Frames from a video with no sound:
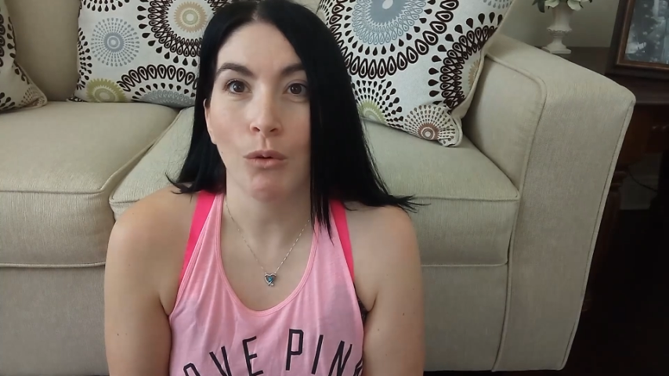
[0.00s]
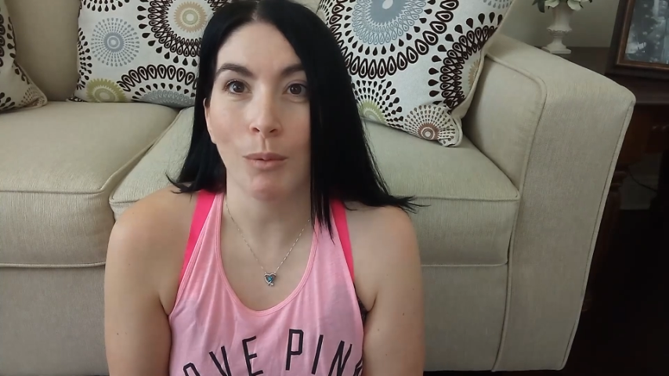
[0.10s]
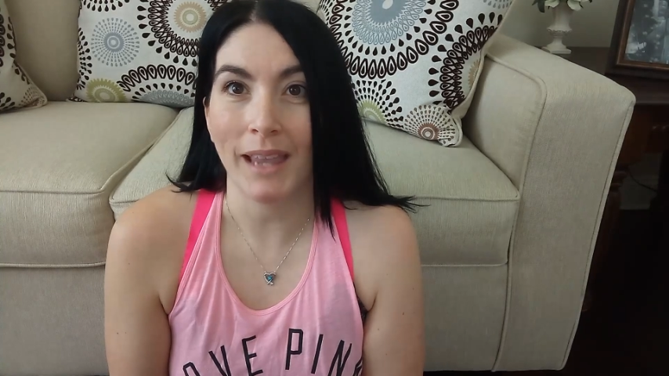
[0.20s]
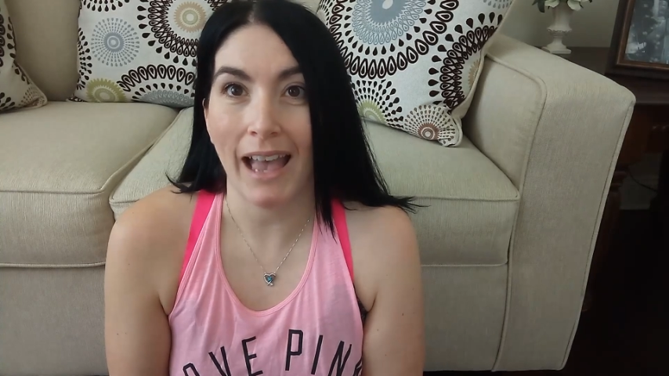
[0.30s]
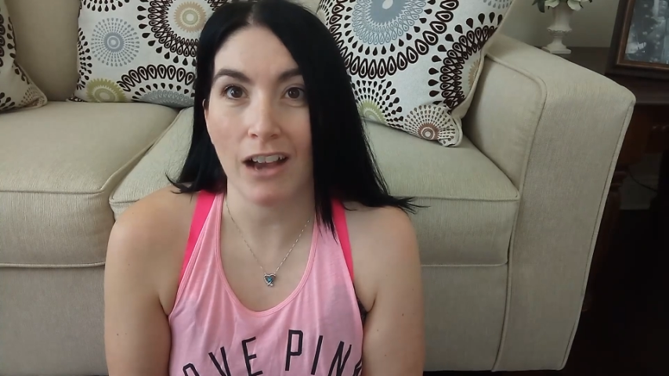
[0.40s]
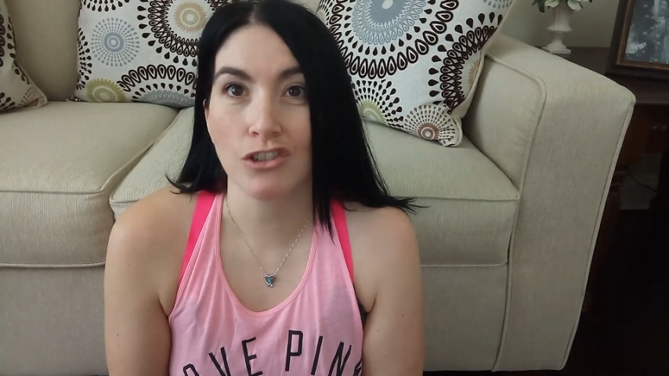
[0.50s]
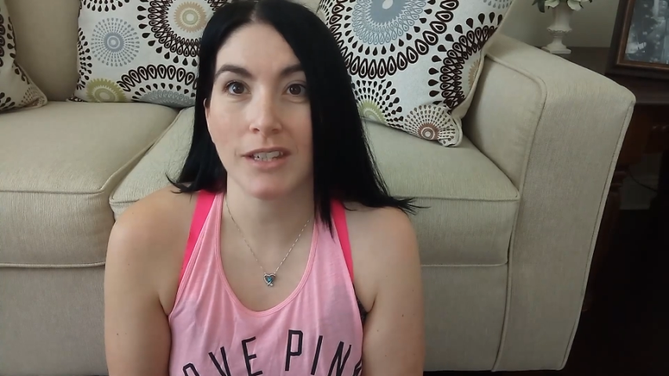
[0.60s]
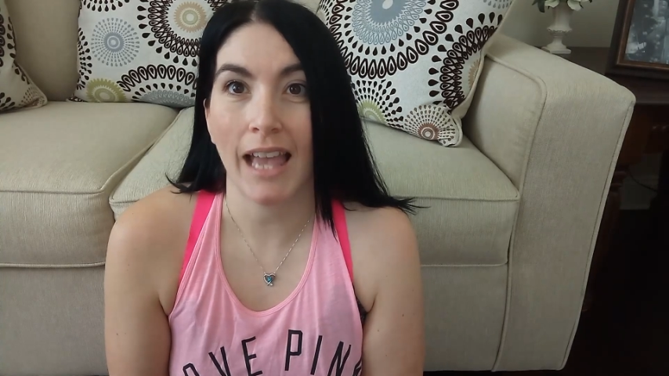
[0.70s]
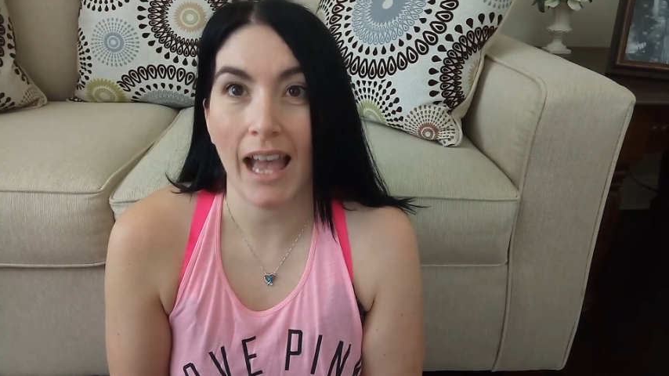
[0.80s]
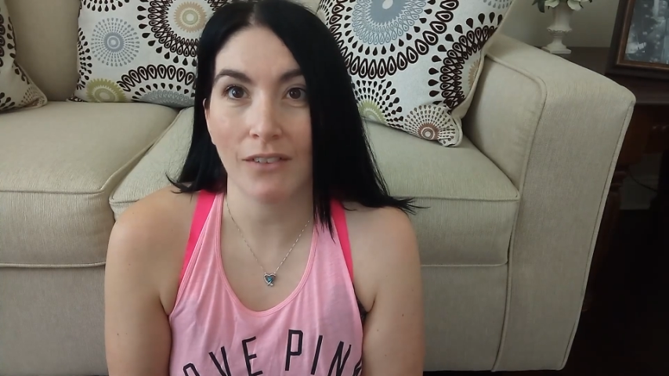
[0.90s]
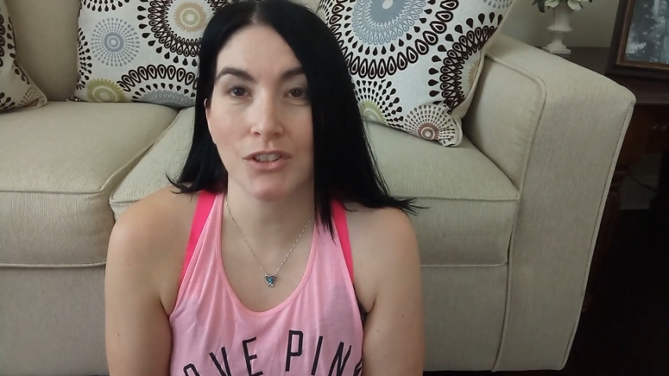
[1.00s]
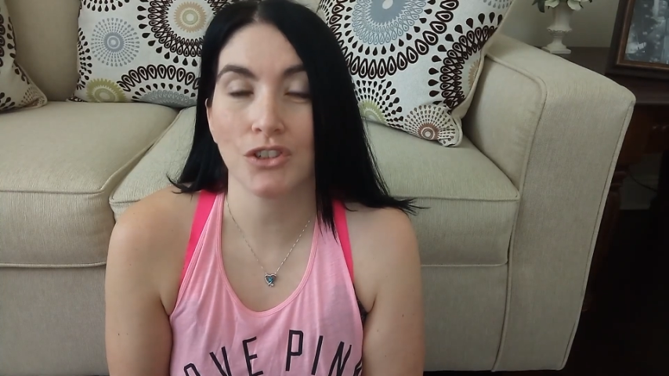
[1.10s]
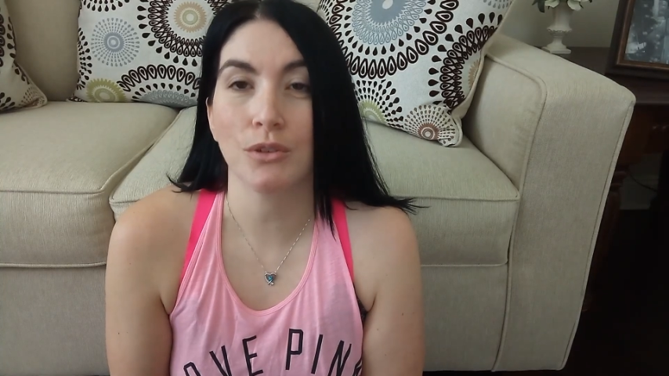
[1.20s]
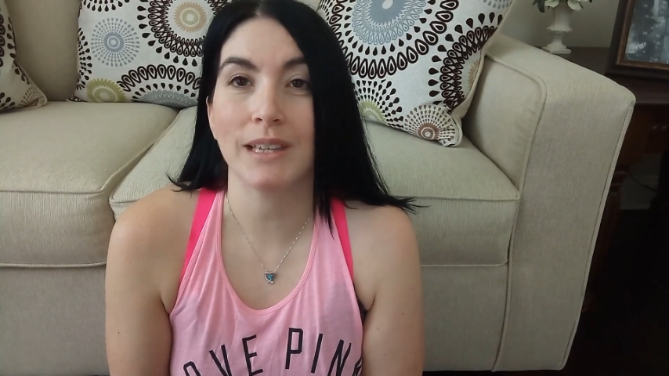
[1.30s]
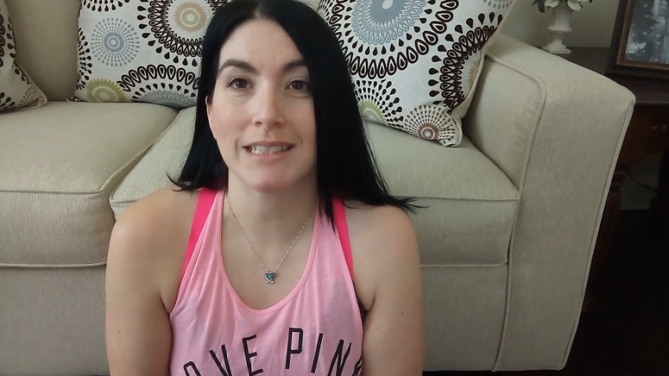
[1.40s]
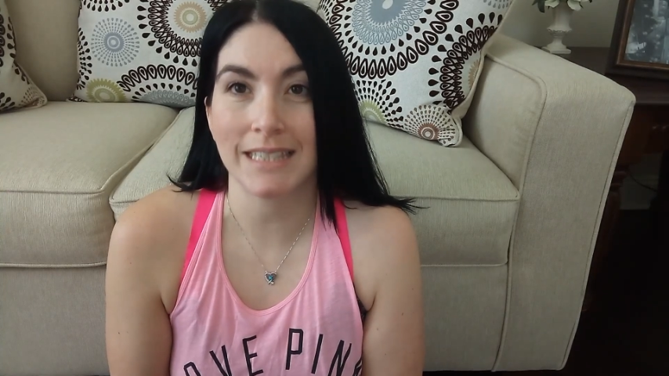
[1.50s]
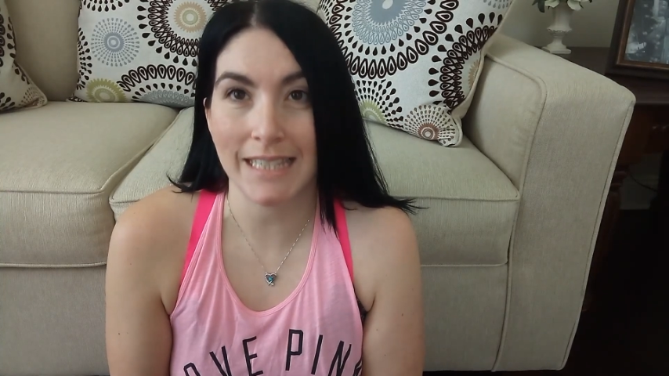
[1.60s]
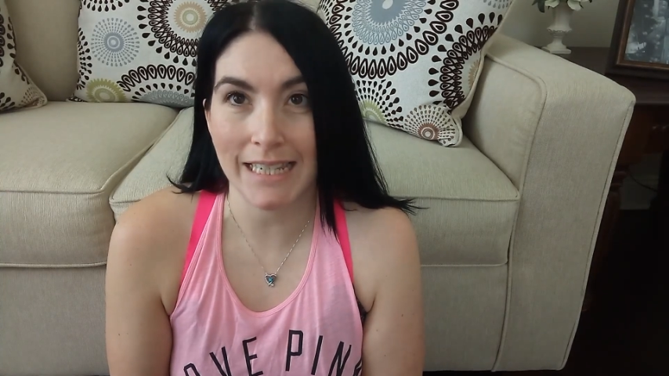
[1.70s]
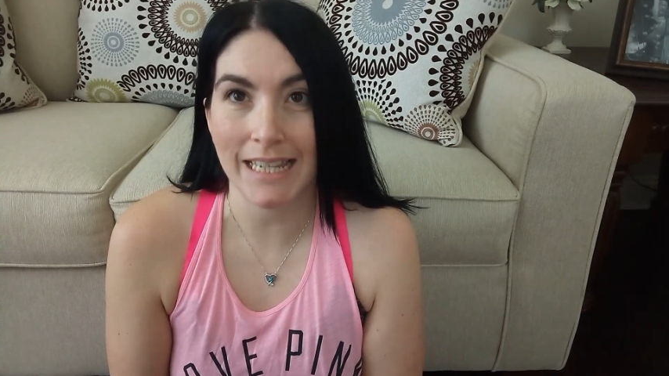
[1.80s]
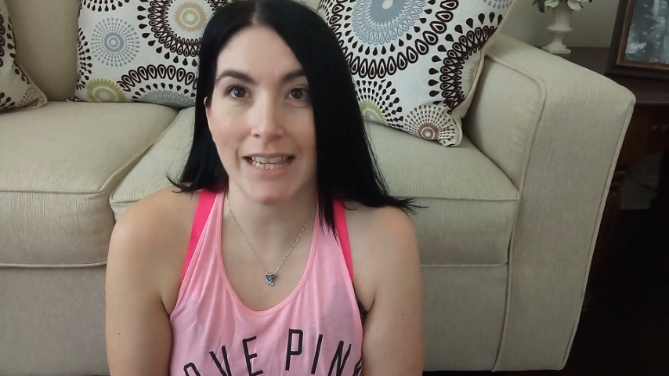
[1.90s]
what we actually have to do is
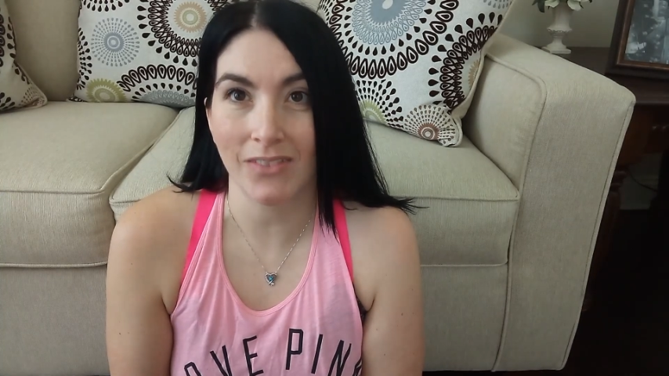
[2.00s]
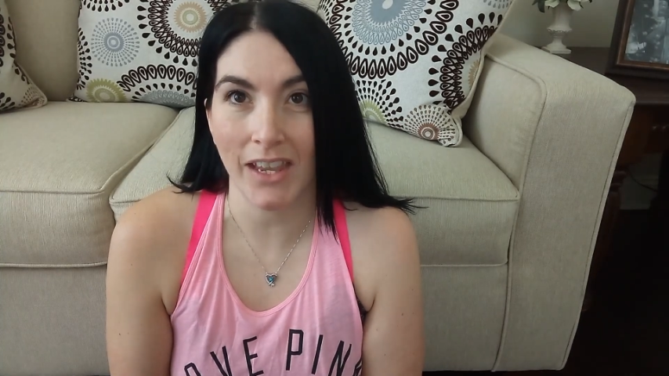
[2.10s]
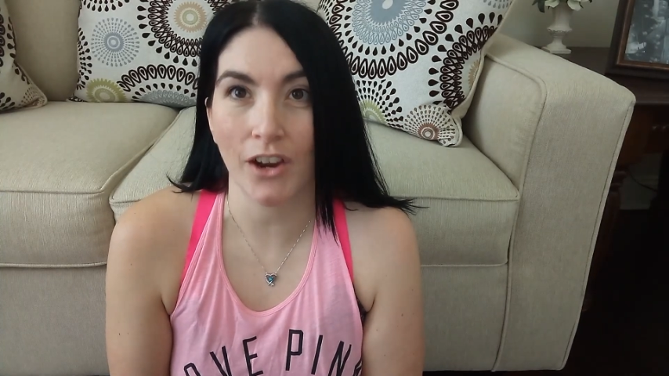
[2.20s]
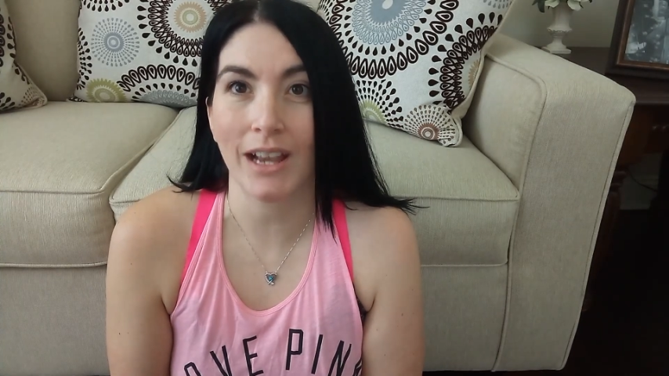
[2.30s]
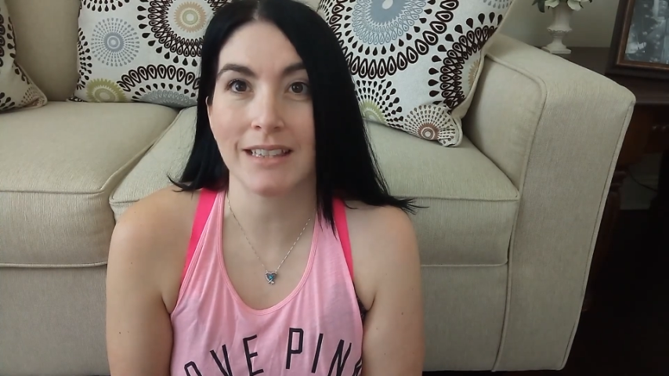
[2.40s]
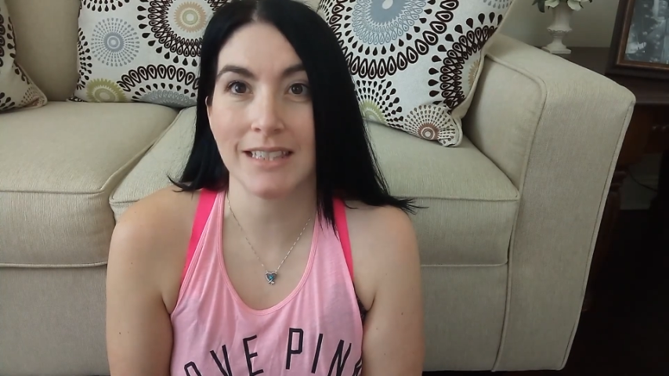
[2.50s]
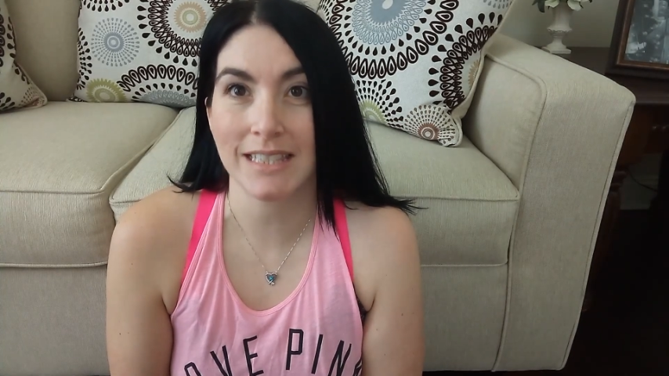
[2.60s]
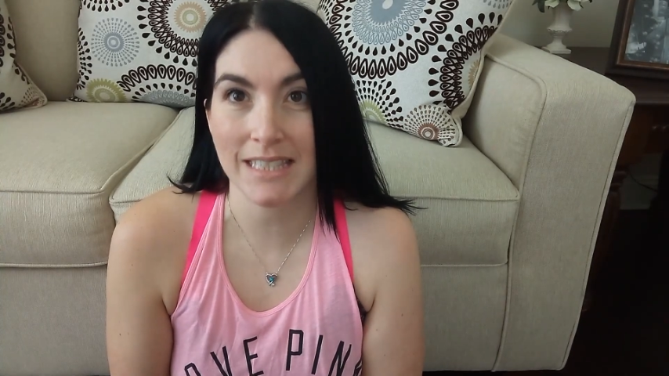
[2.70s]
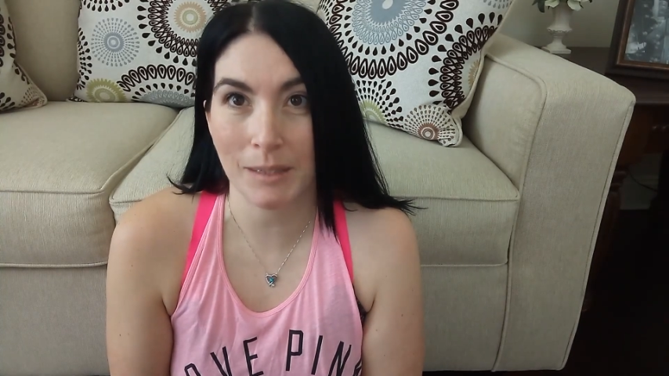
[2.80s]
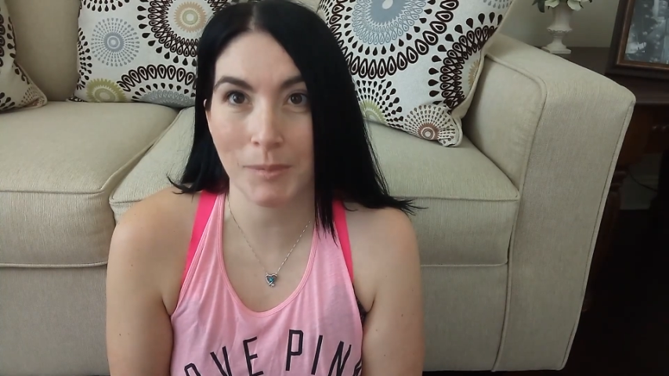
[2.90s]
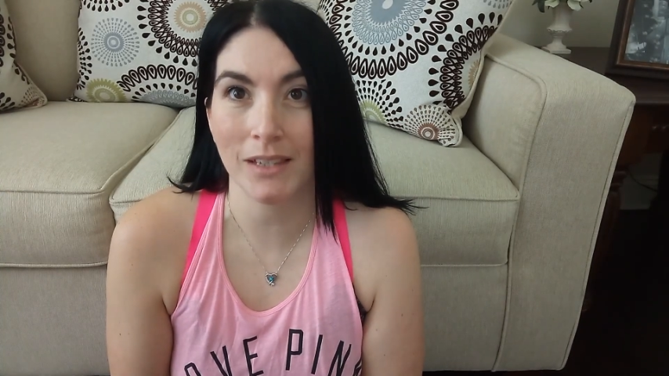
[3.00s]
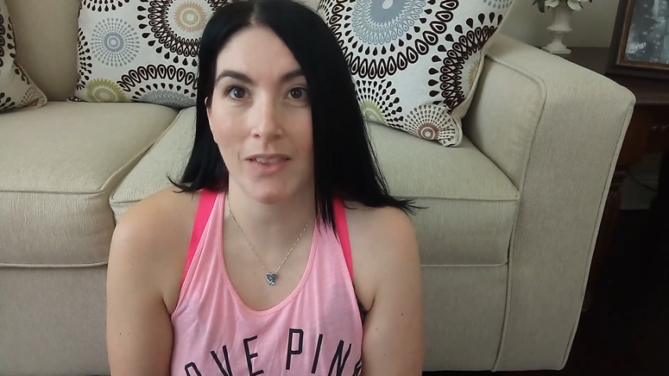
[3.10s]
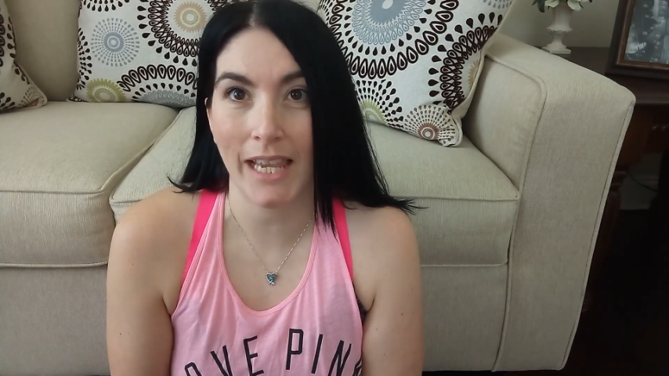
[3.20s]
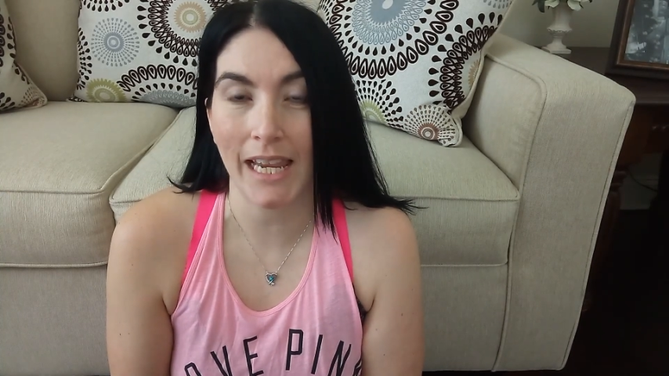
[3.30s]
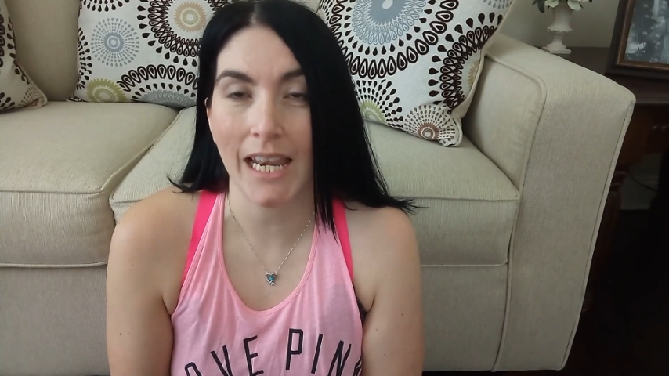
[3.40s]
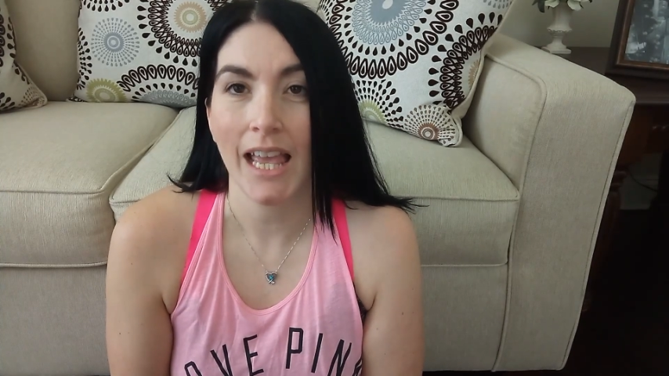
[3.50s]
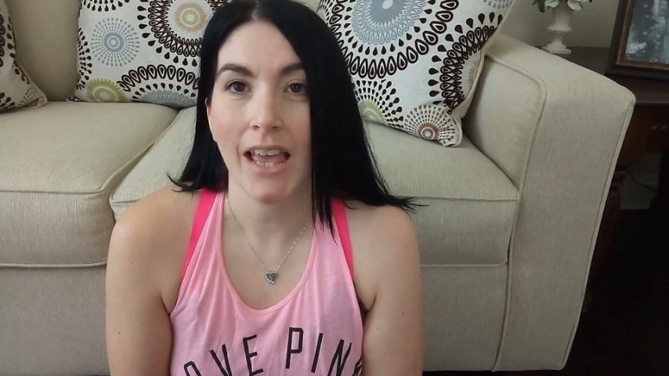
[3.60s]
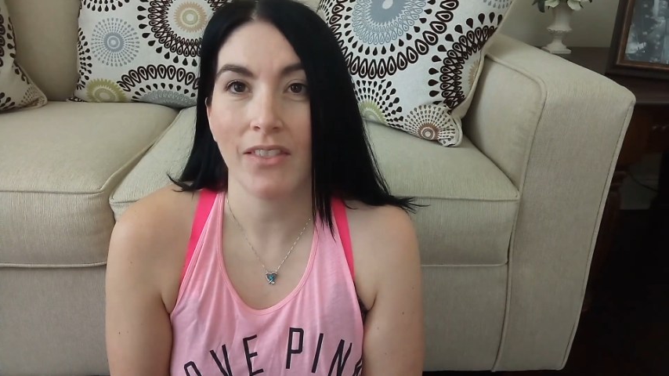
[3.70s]
get in there and stimulate